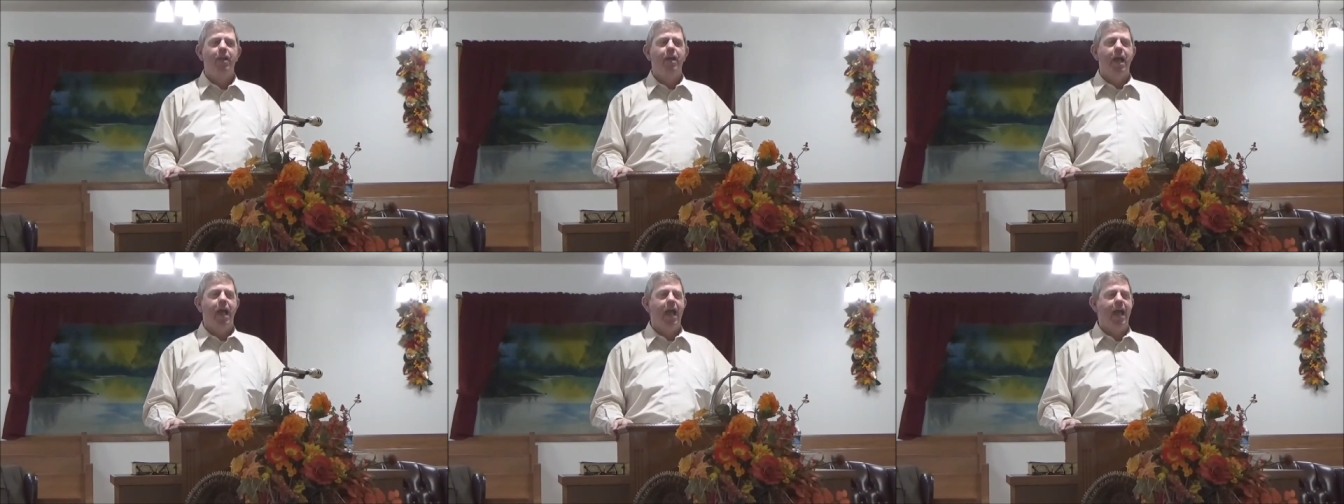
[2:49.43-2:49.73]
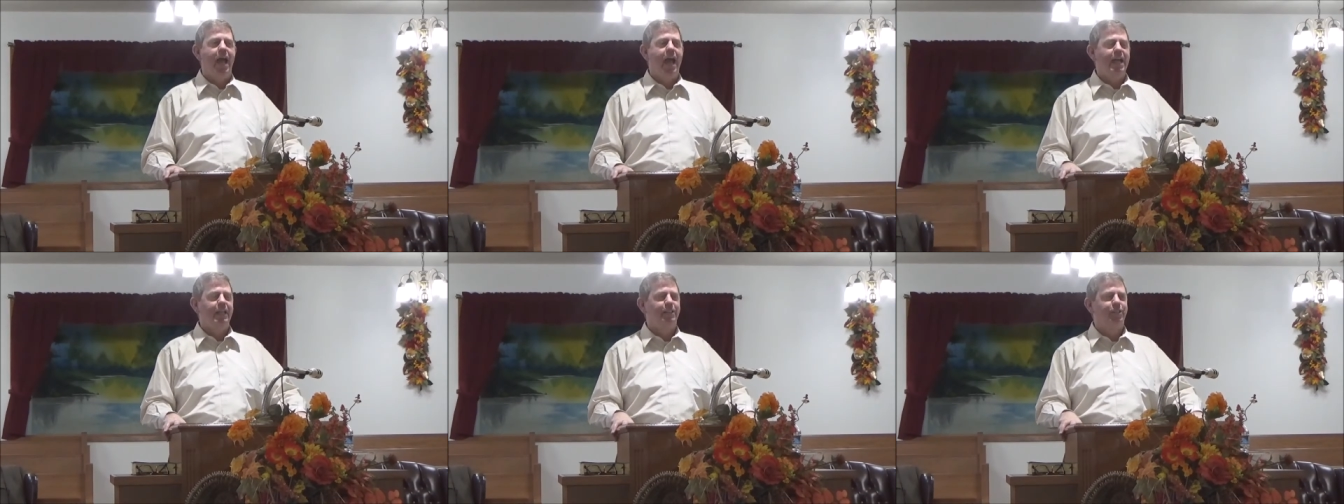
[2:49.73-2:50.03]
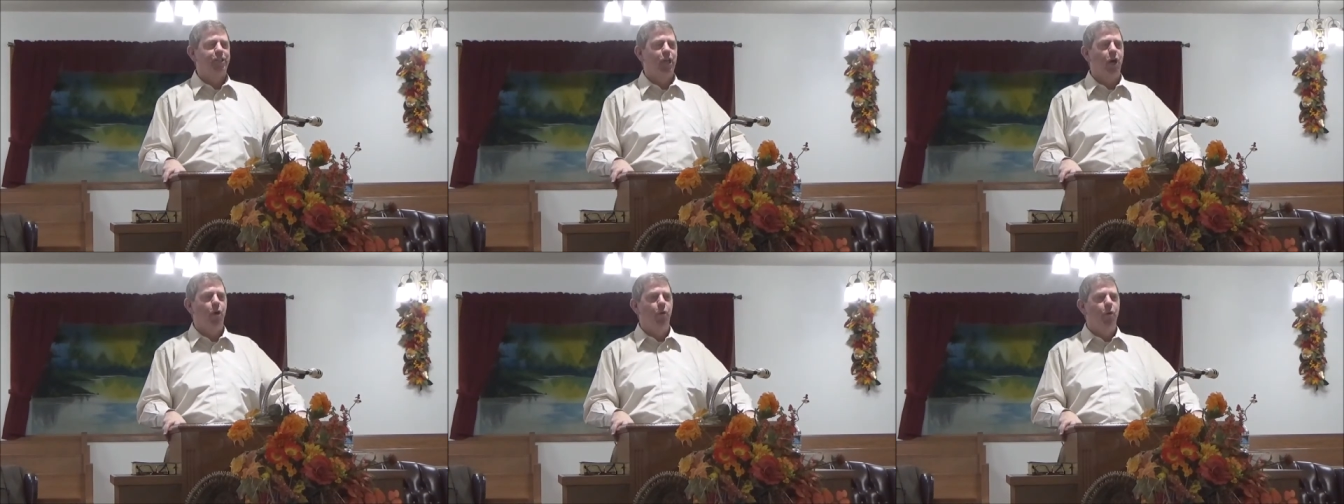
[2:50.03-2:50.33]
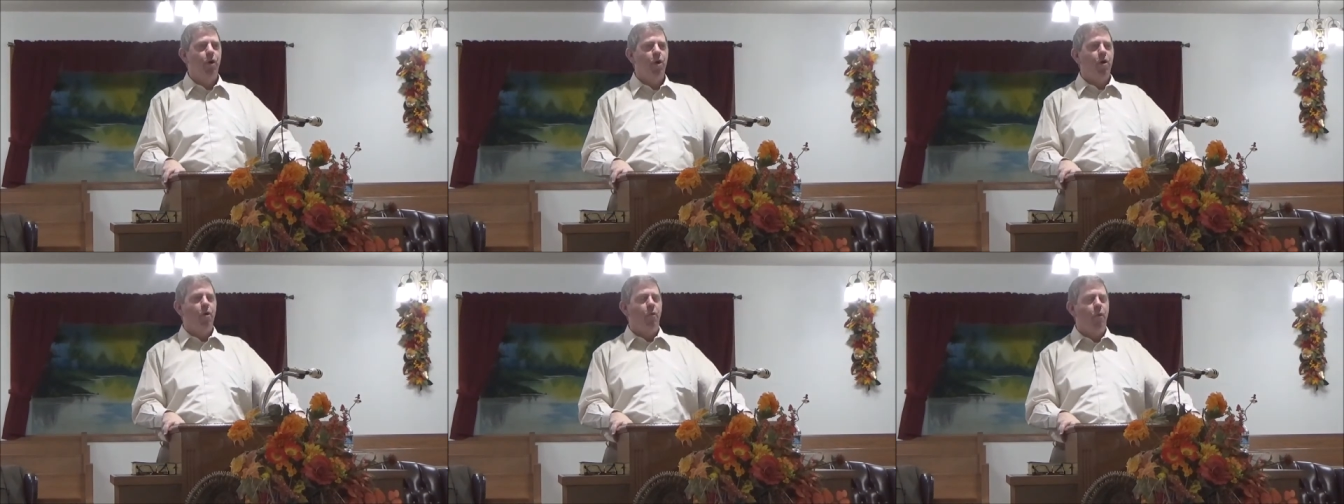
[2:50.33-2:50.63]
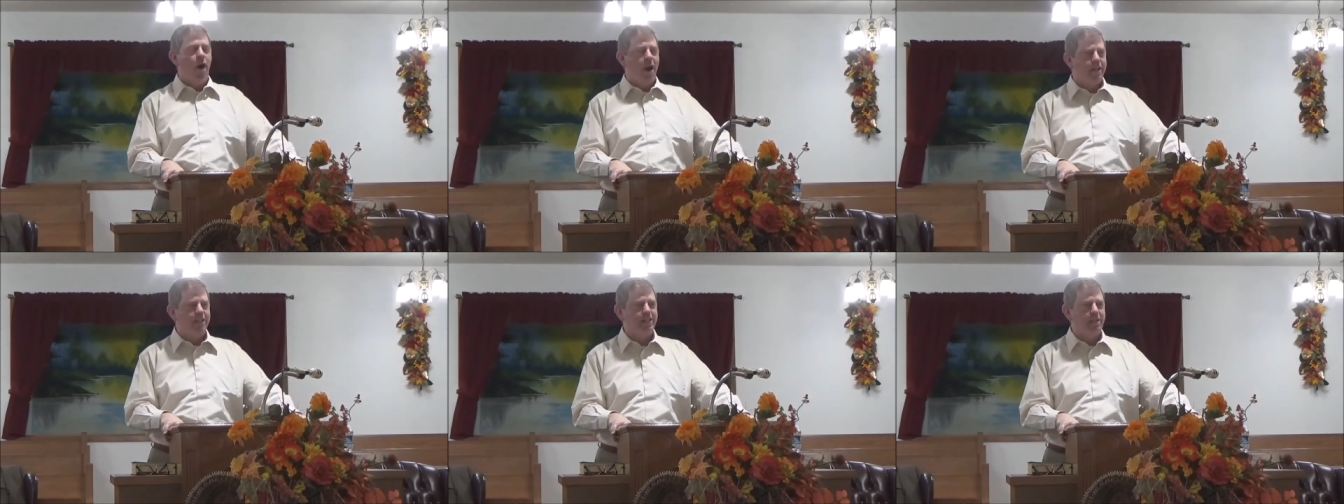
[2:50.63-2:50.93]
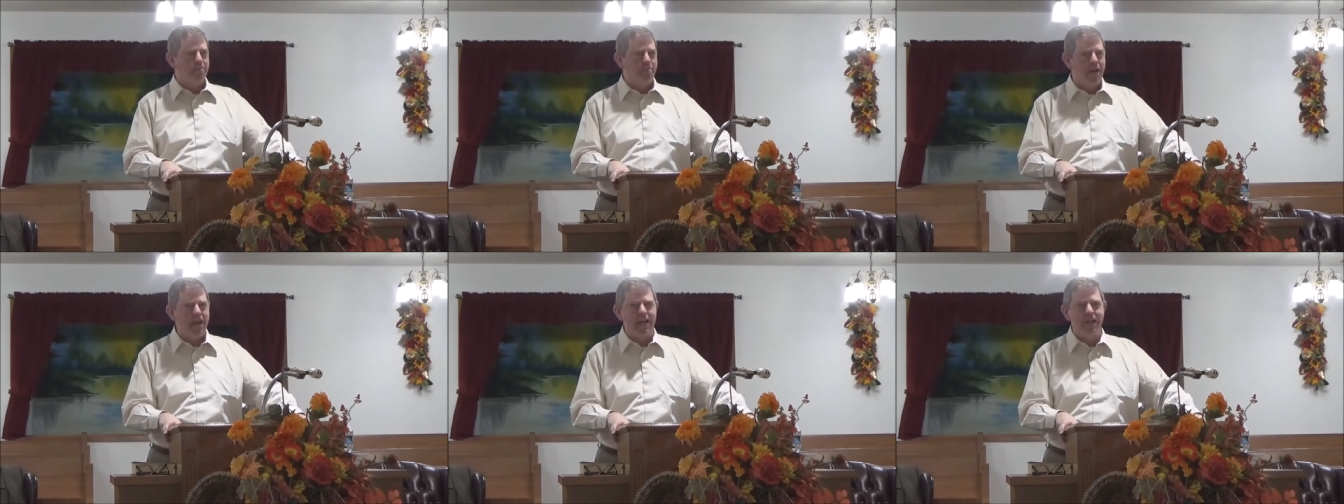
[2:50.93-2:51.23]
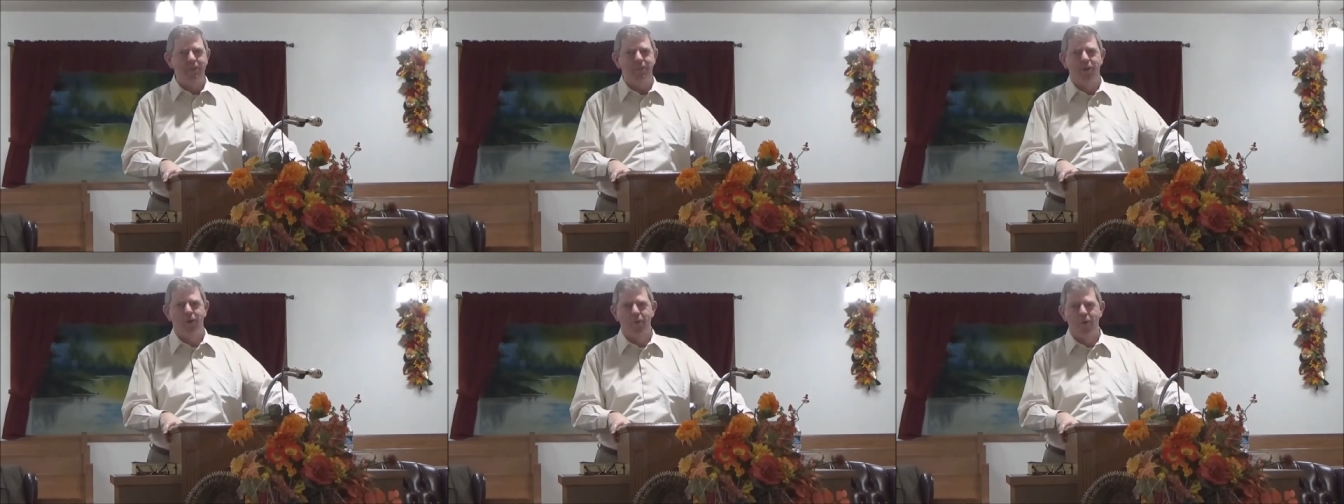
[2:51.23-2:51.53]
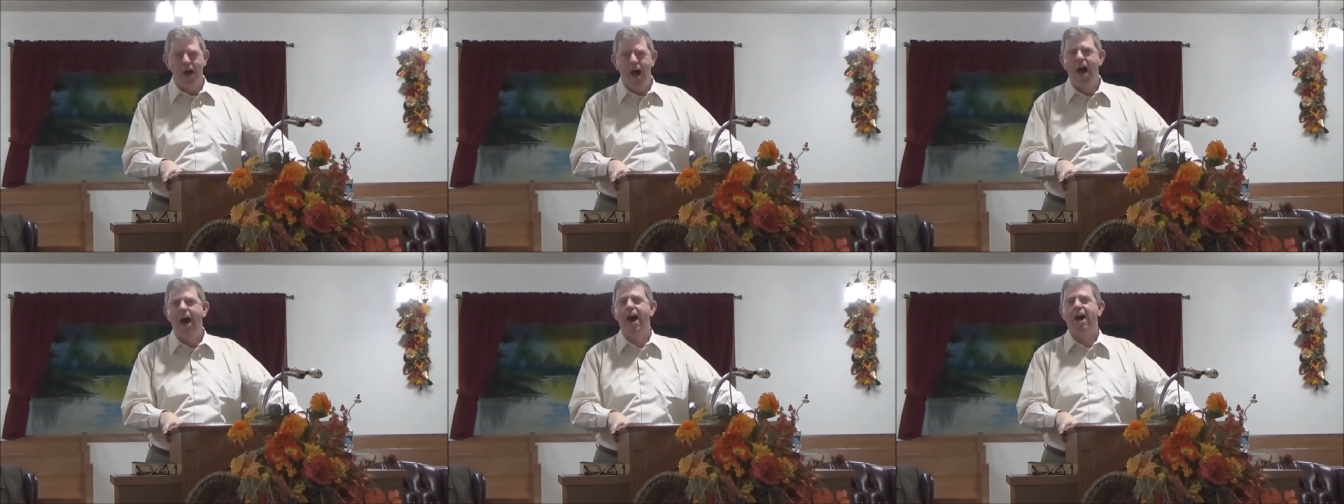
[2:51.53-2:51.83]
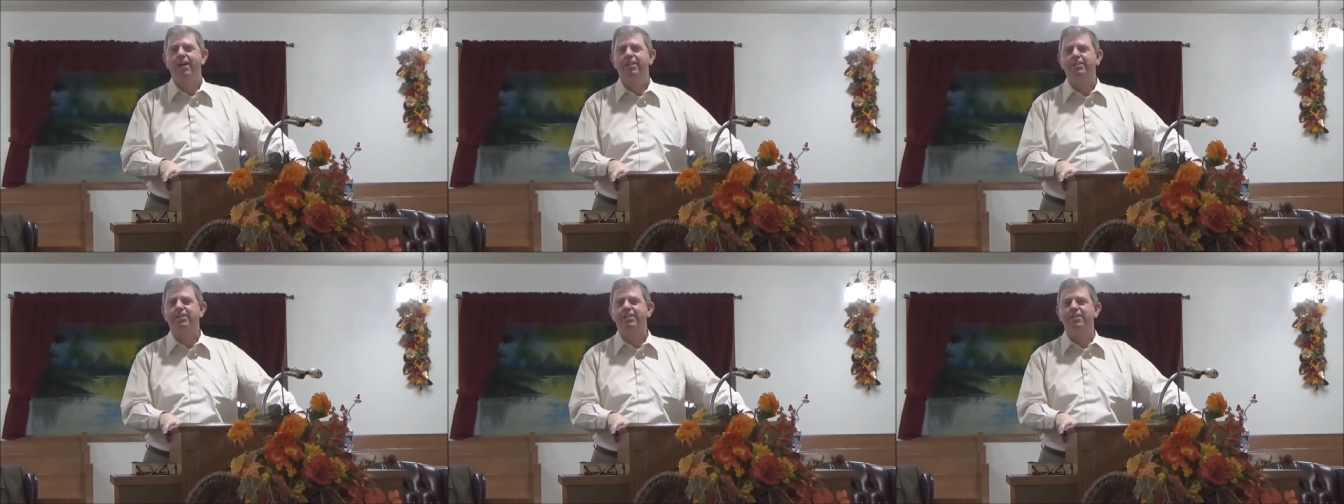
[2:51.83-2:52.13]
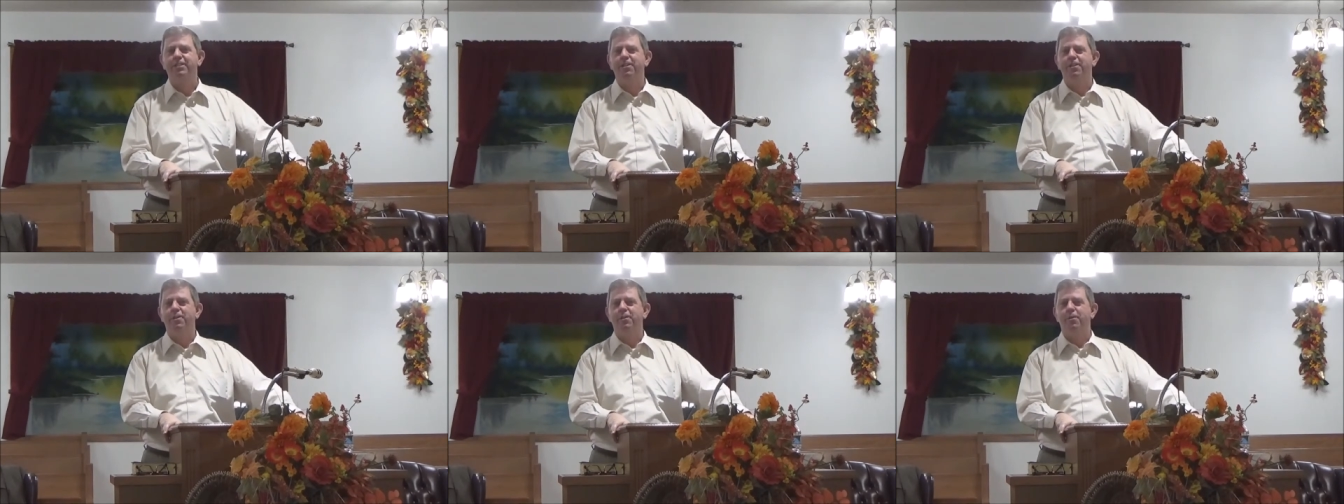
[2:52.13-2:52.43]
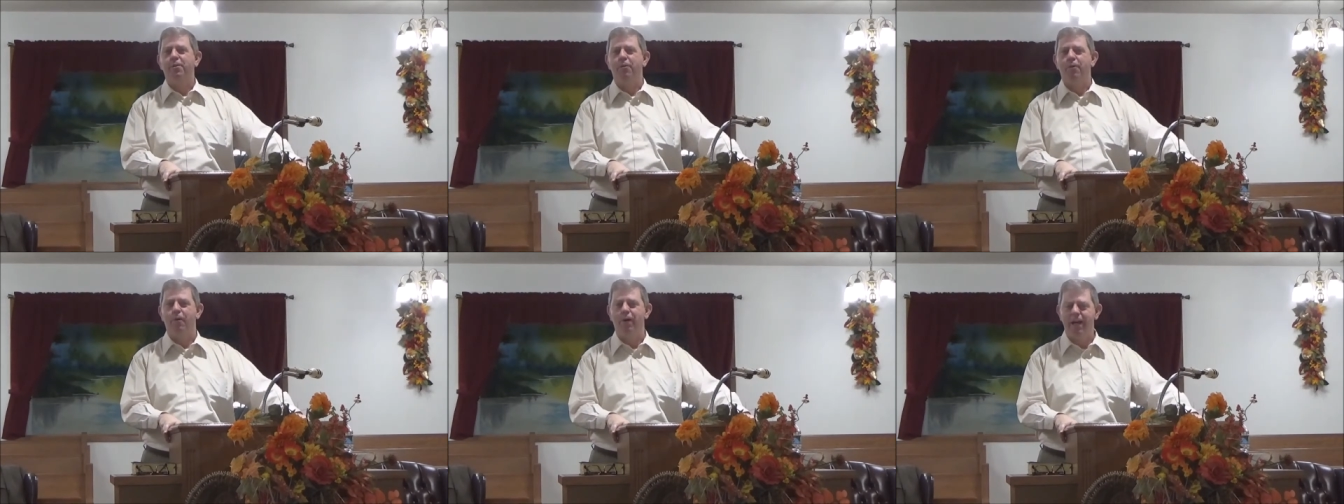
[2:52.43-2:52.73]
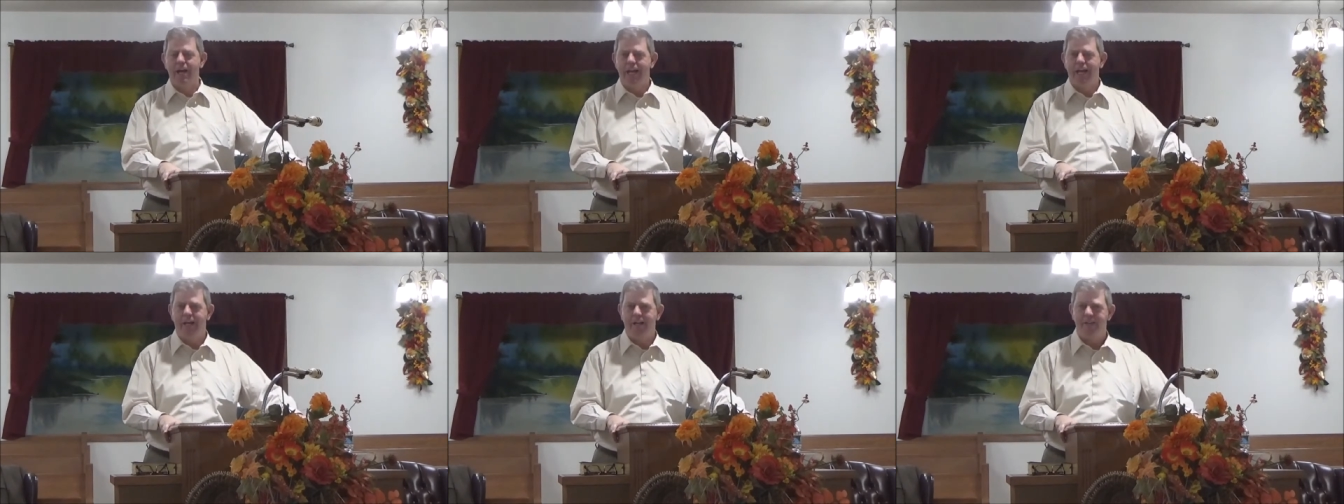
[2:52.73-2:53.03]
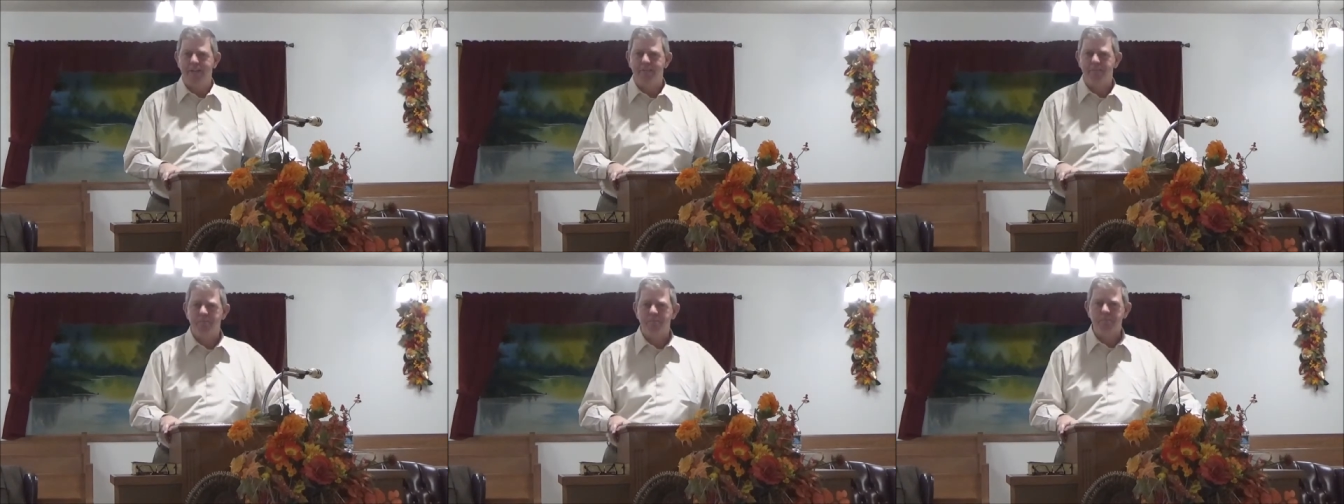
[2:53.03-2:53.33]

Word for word: And, and so, what does it mean the rocks rent?